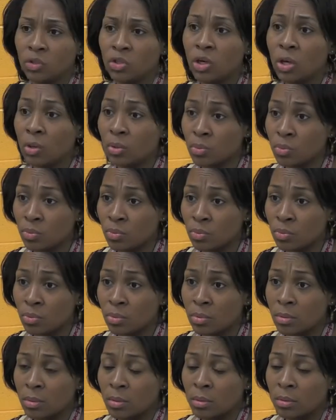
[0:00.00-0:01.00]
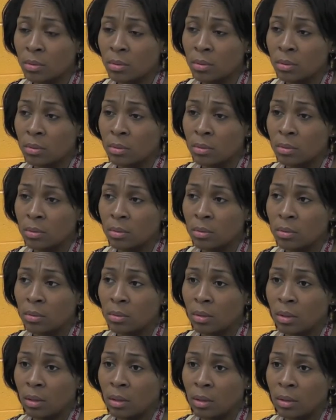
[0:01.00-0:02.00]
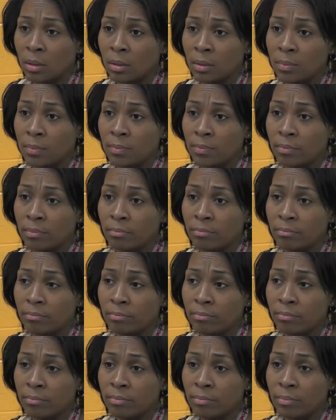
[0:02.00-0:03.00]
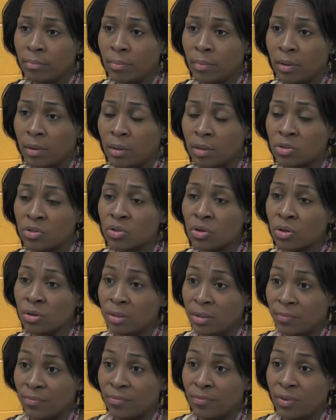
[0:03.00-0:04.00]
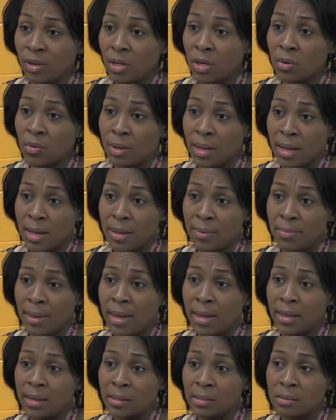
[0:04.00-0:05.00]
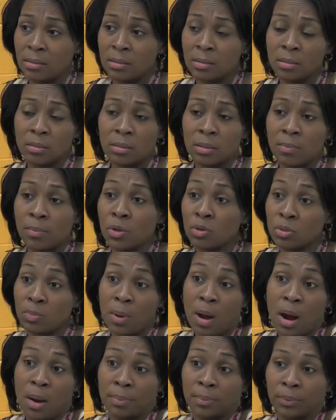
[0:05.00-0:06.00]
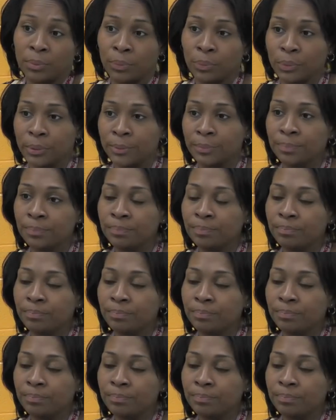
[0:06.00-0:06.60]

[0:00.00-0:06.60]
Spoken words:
chose a certain video game as the most popular one.